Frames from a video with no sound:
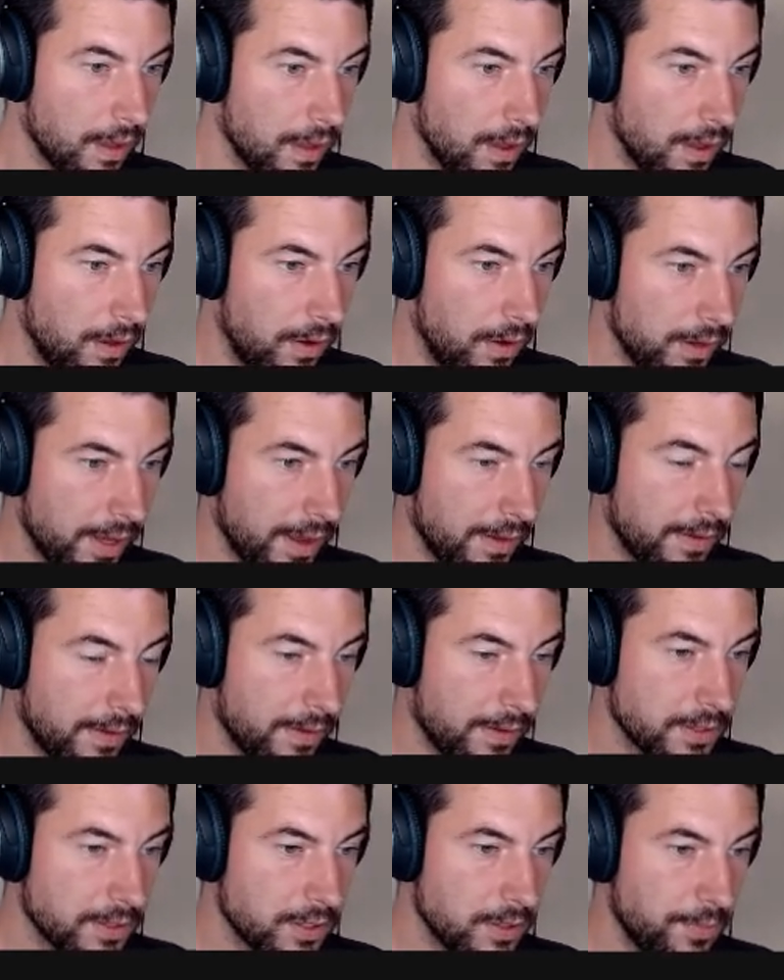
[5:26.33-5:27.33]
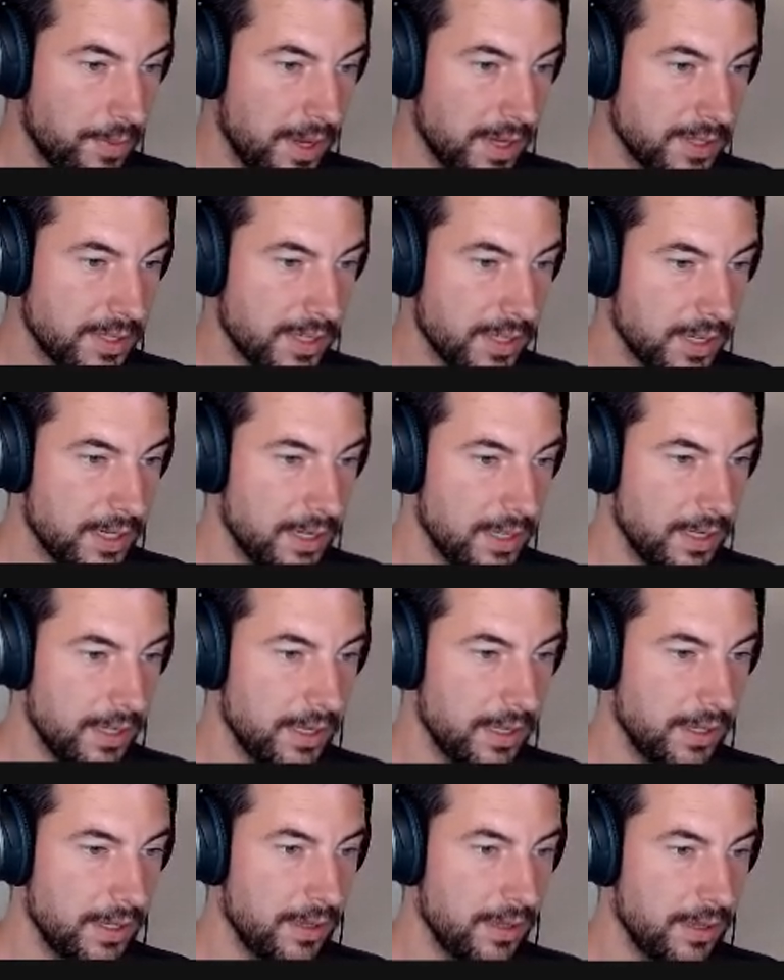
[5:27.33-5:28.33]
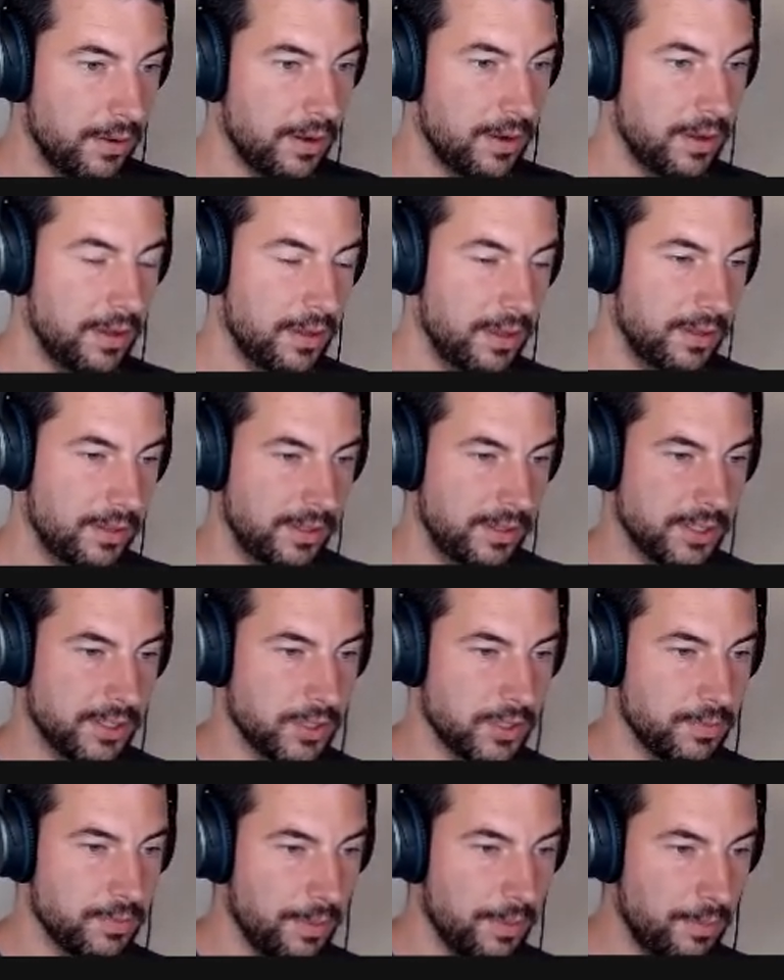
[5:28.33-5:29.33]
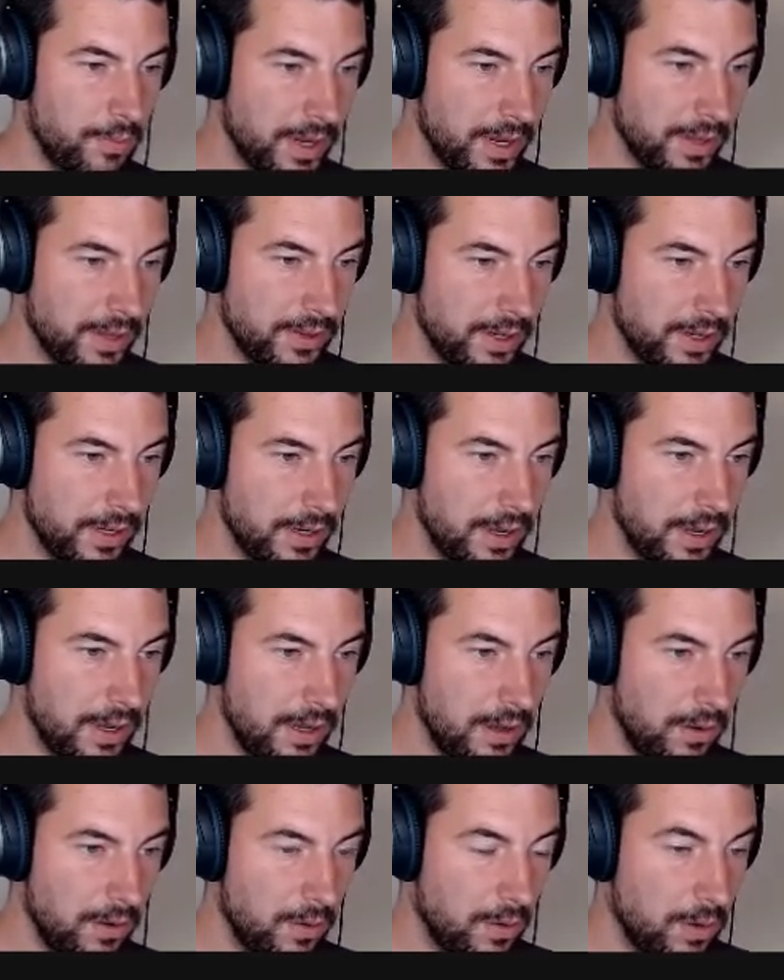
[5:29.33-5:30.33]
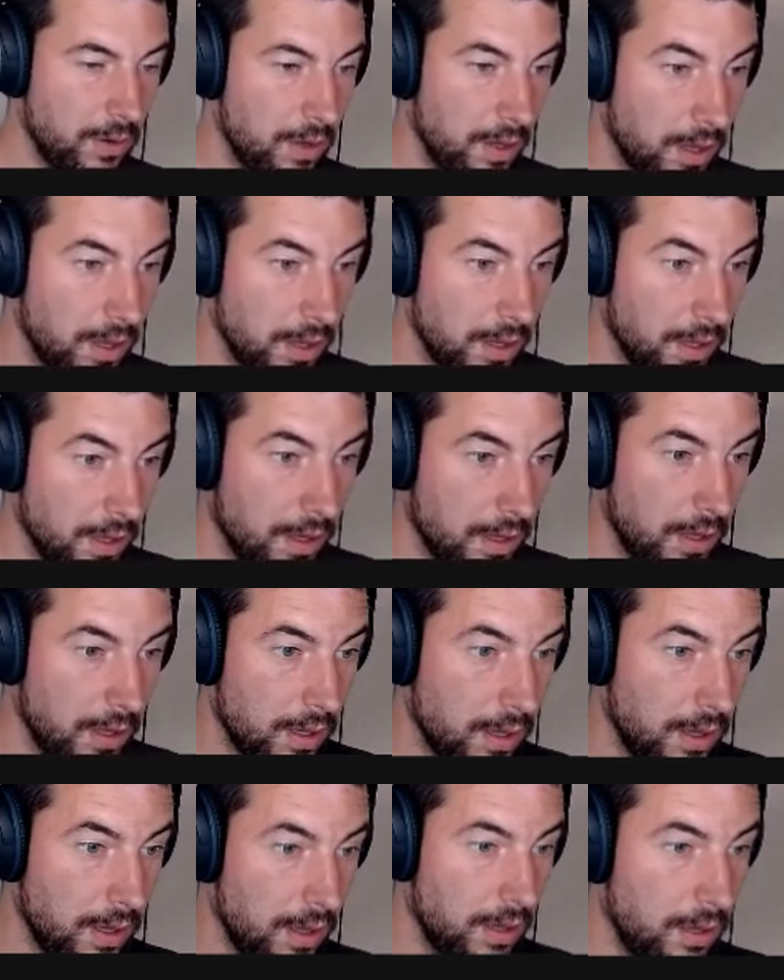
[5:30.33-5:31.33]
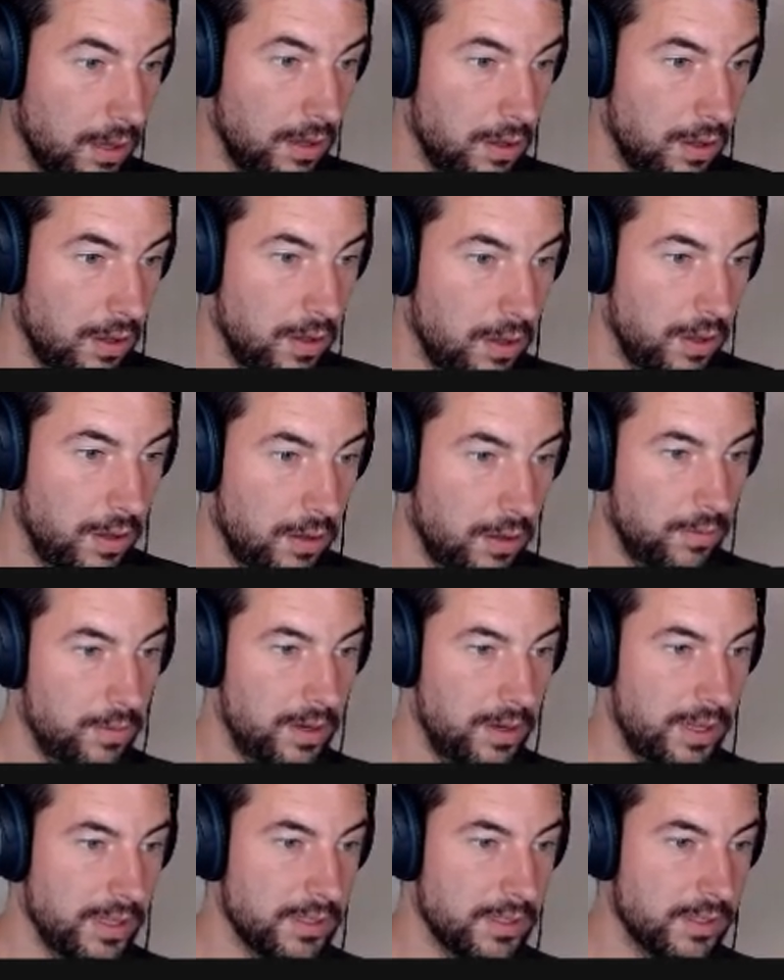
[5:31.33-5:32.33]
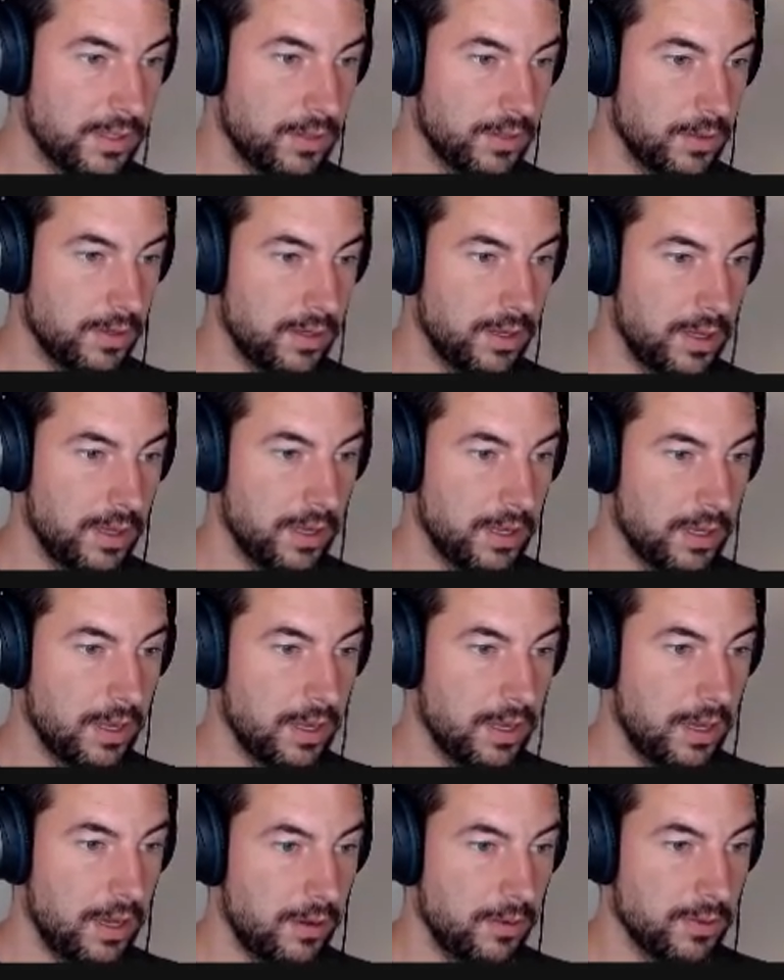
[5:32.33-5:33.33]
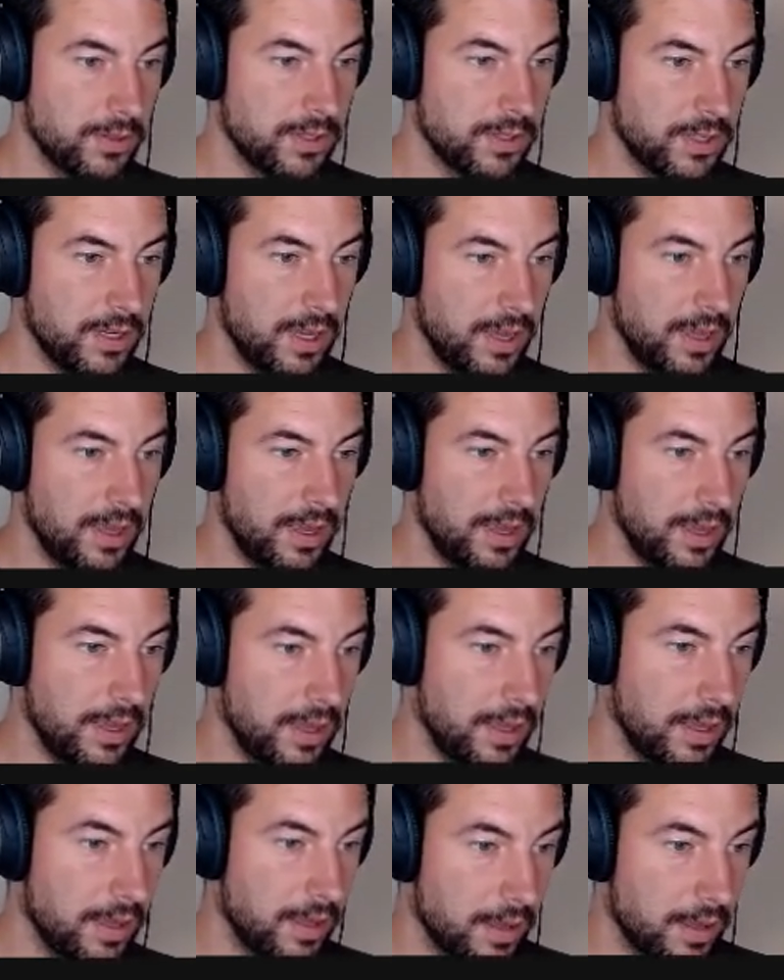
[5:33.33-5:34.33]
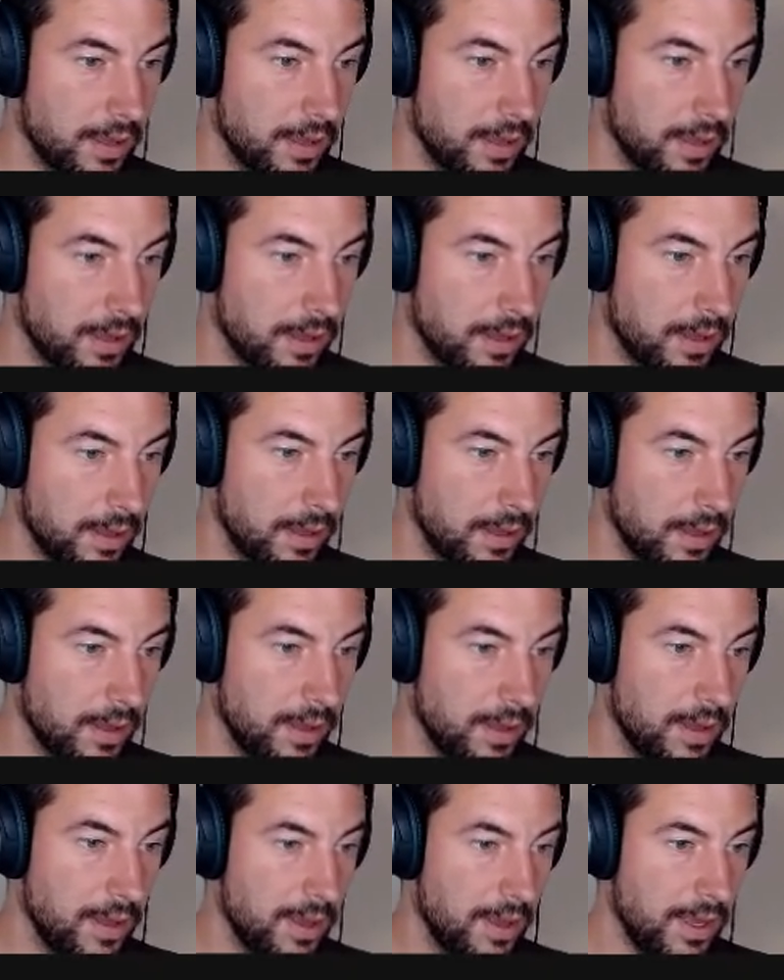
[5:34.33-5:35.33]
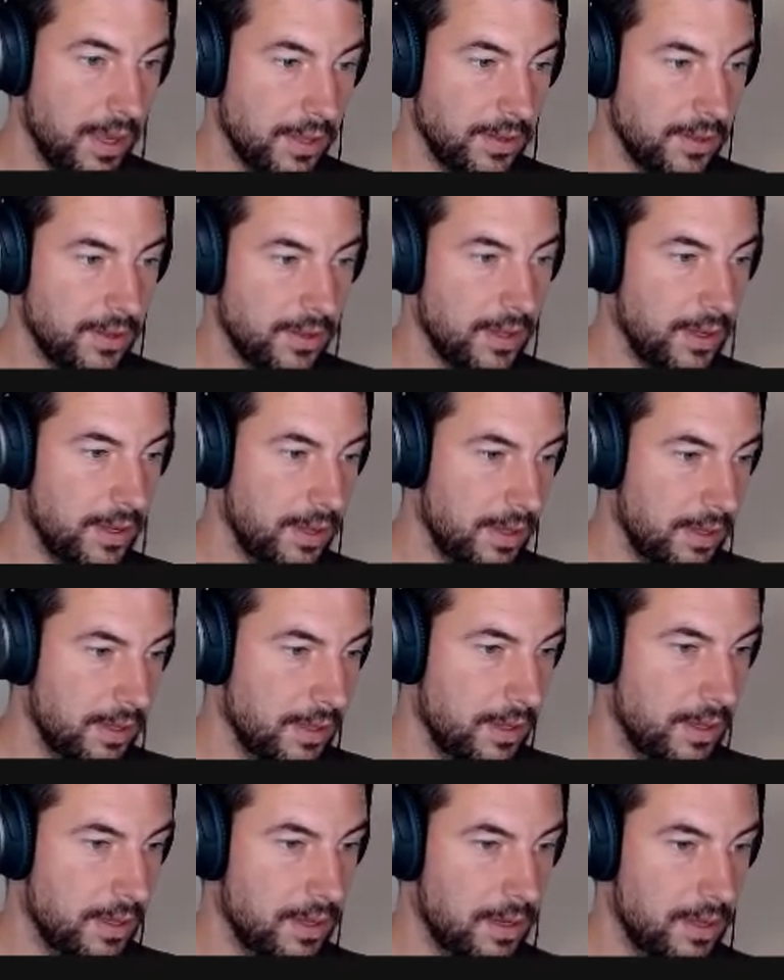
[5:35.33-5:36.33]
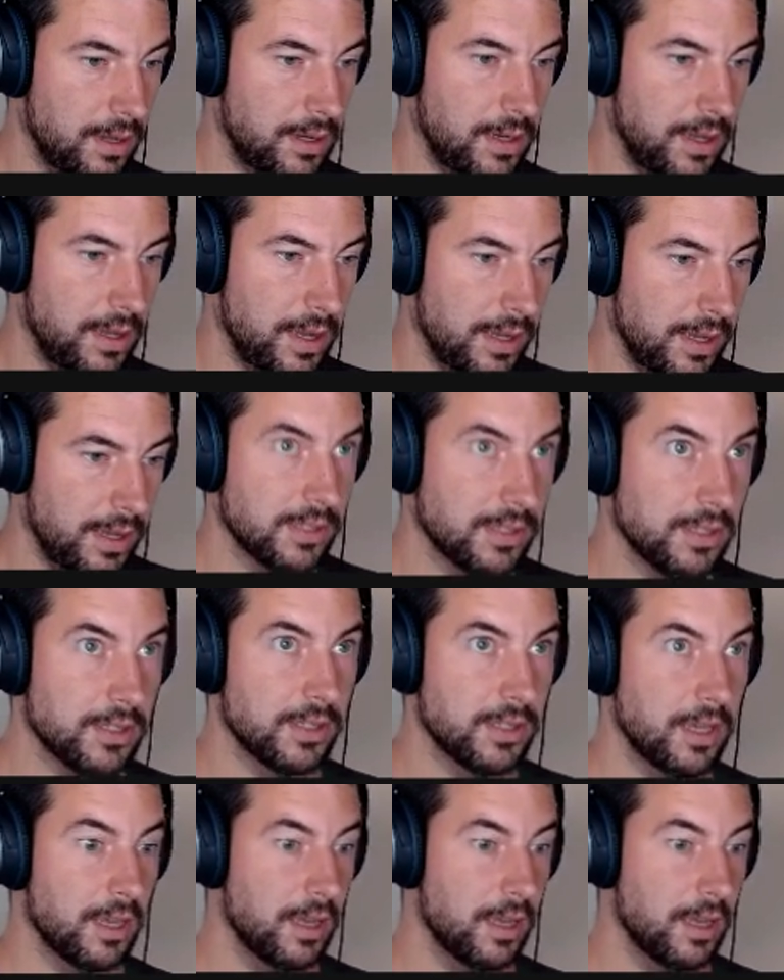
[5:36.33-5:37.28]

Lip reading: Okay, so basically this is my branding now. Let's say cowsay, and then let's